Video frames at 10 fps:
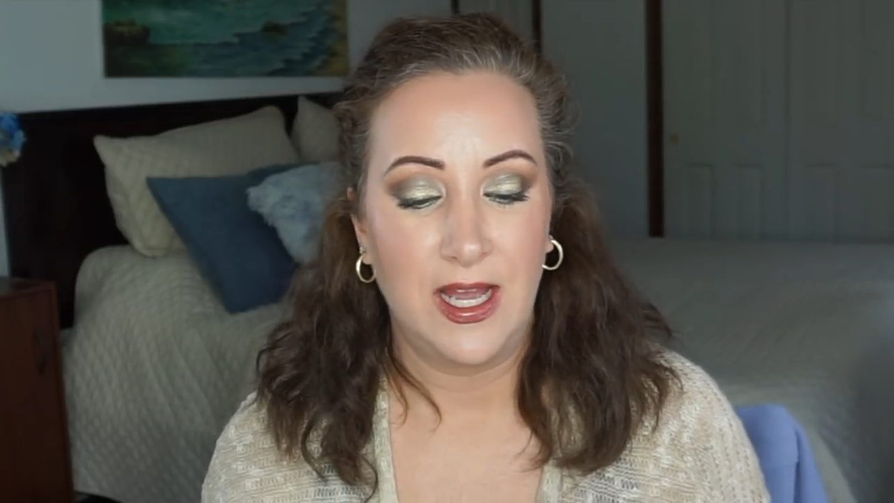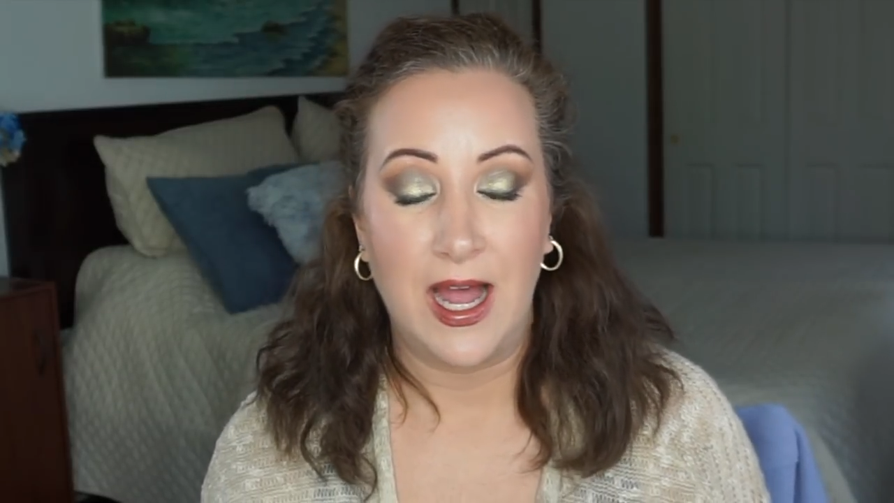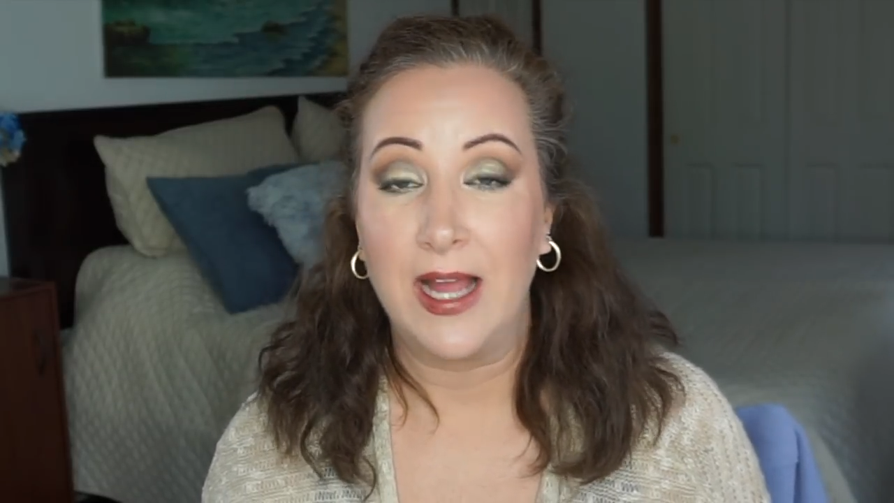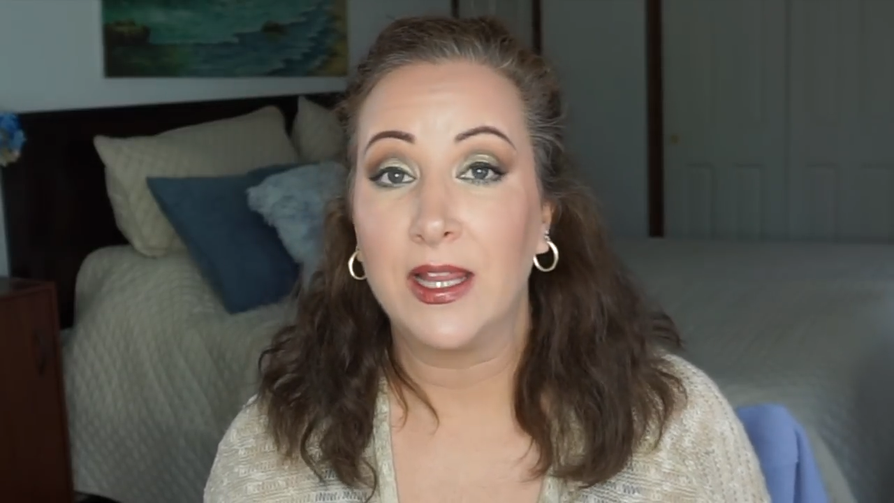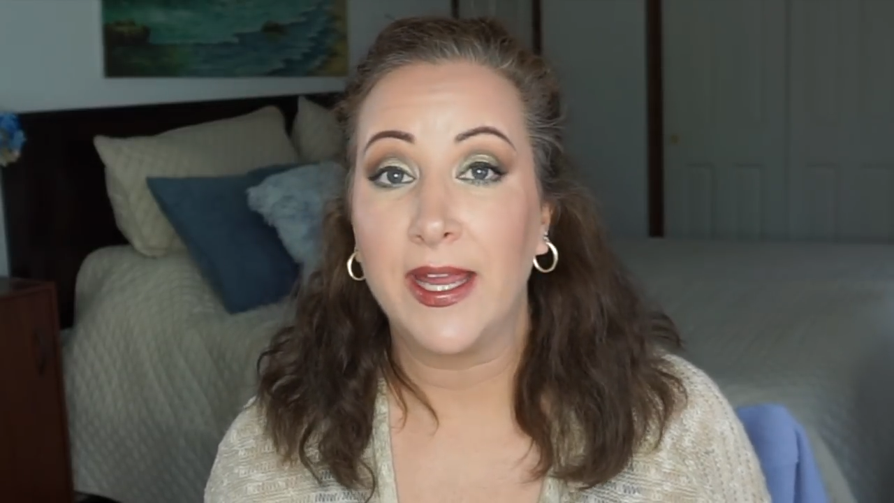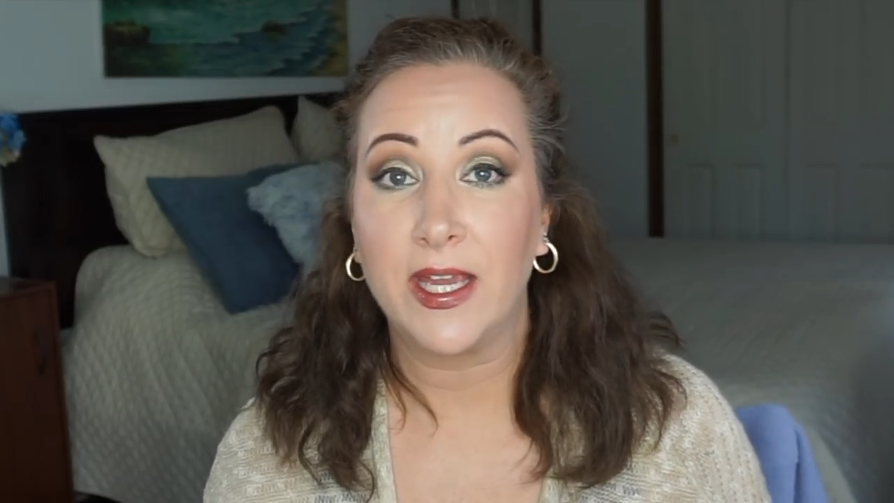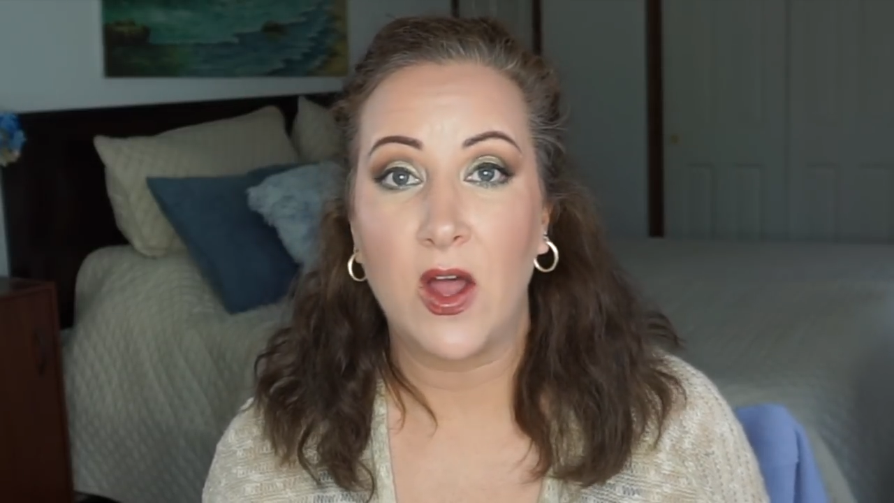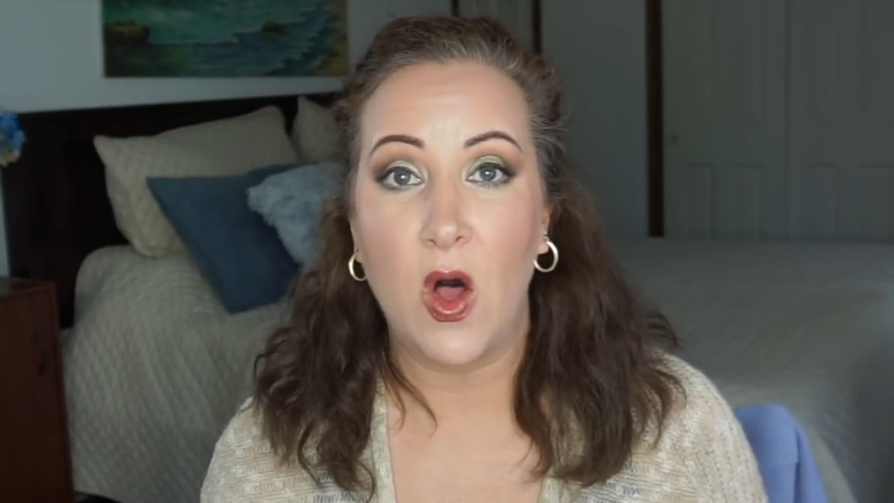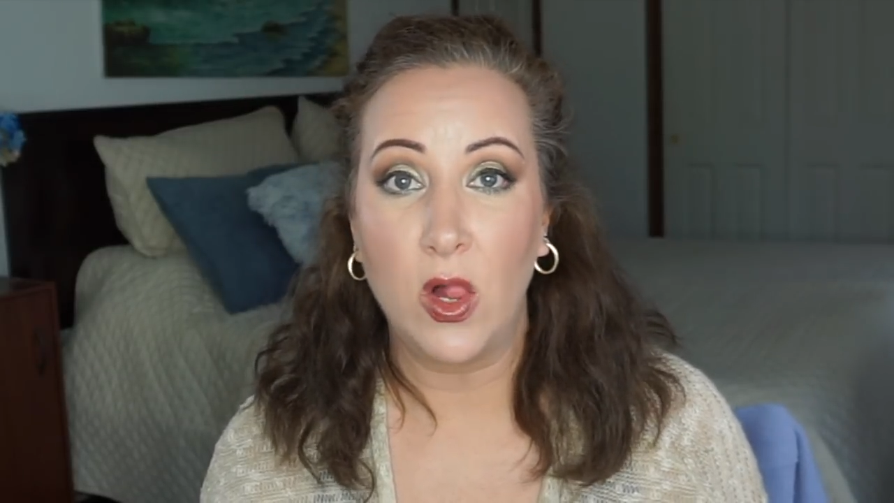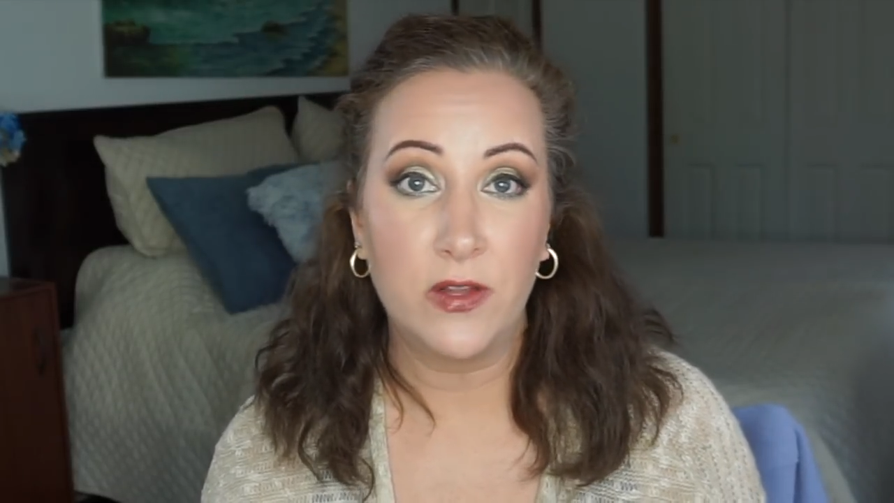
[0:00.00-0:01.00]
I like
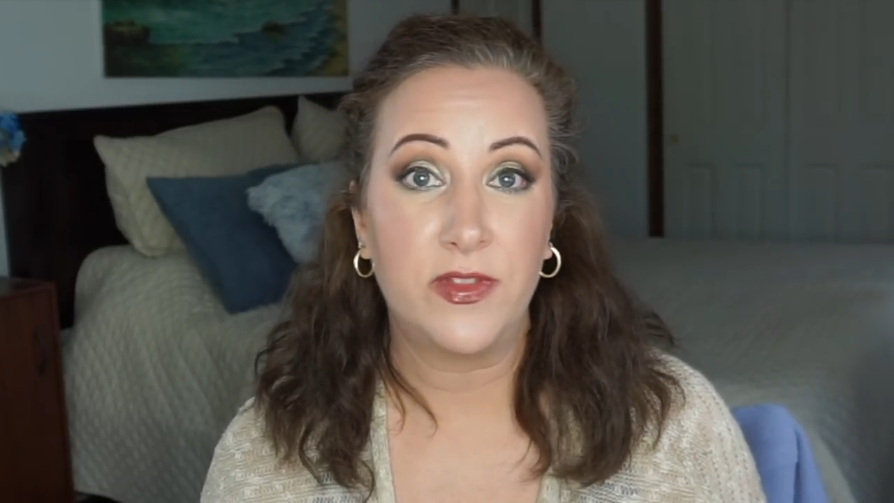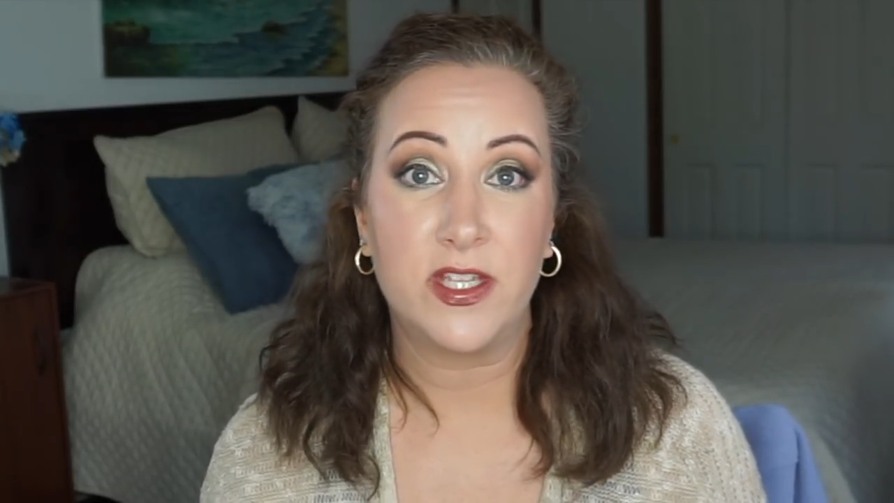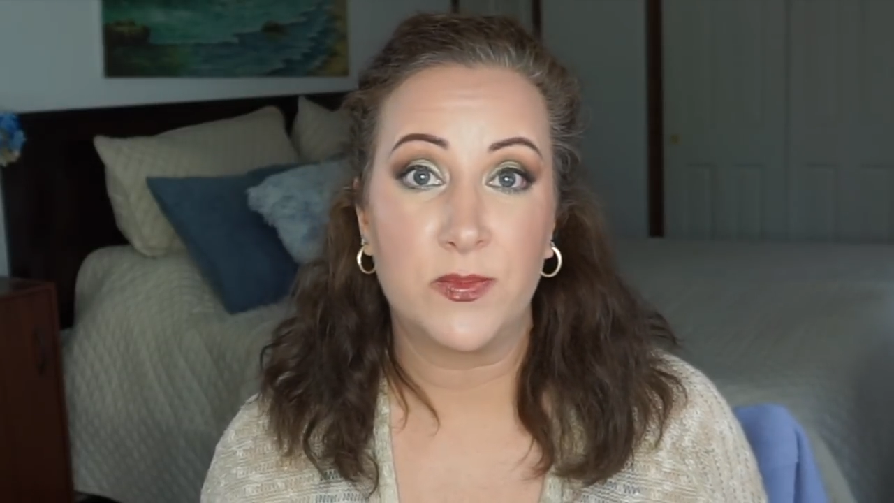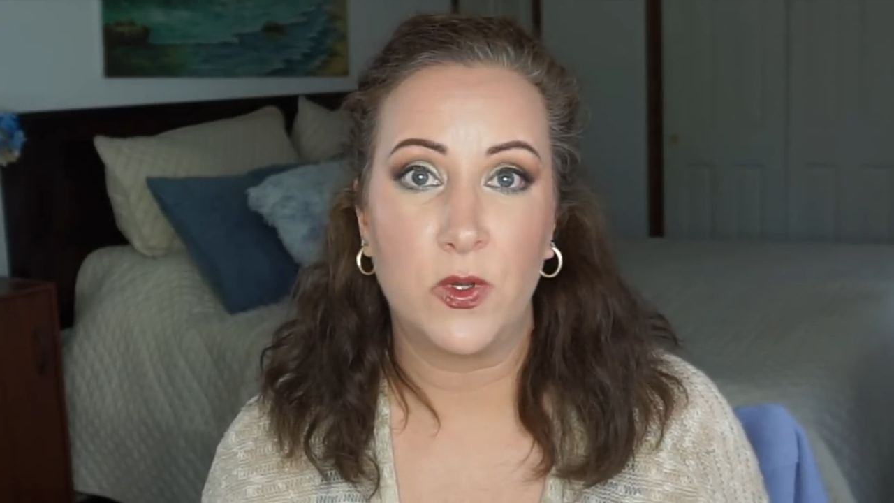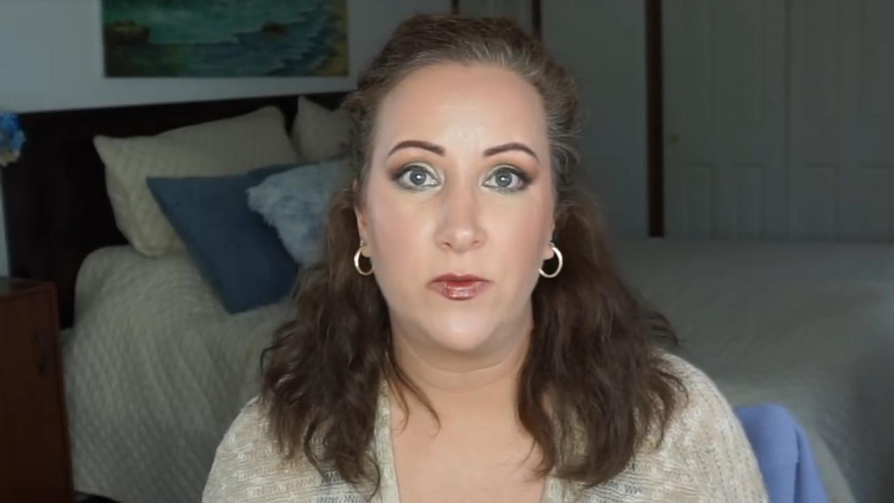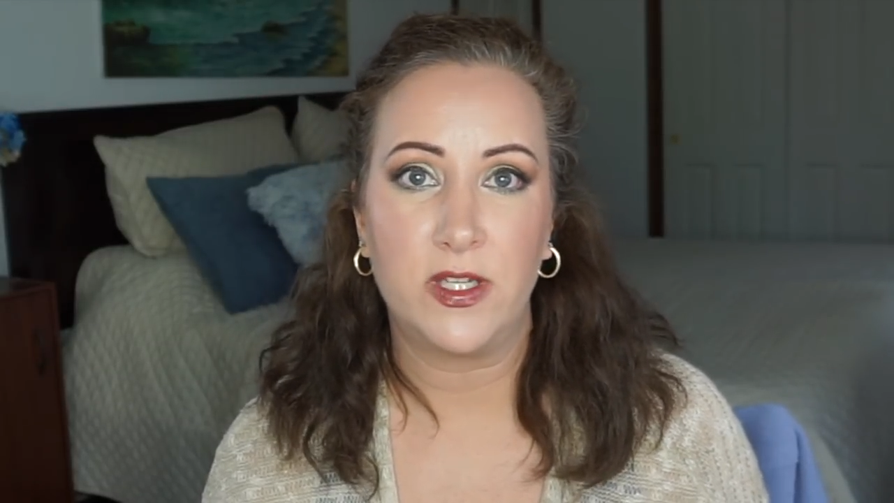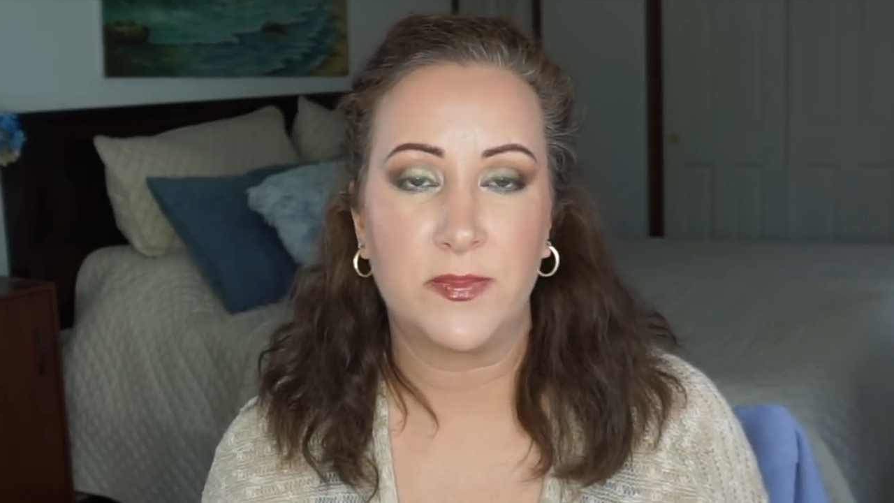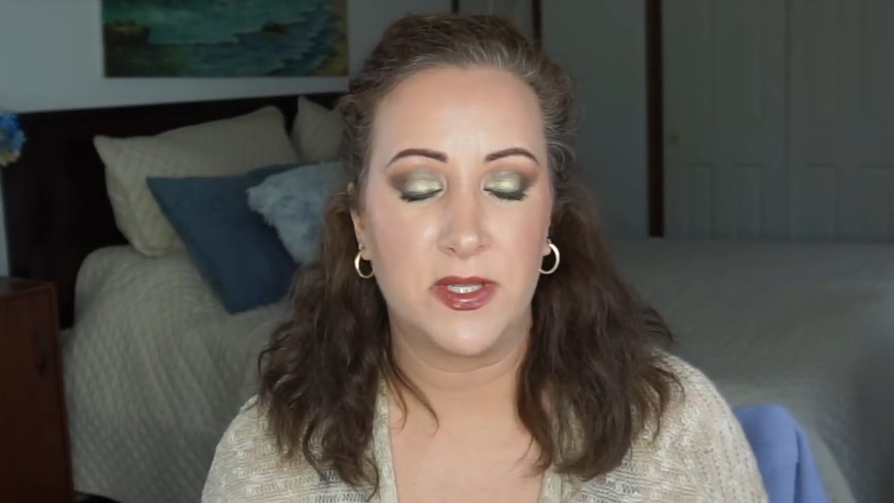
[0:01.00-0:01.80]
all of these movies,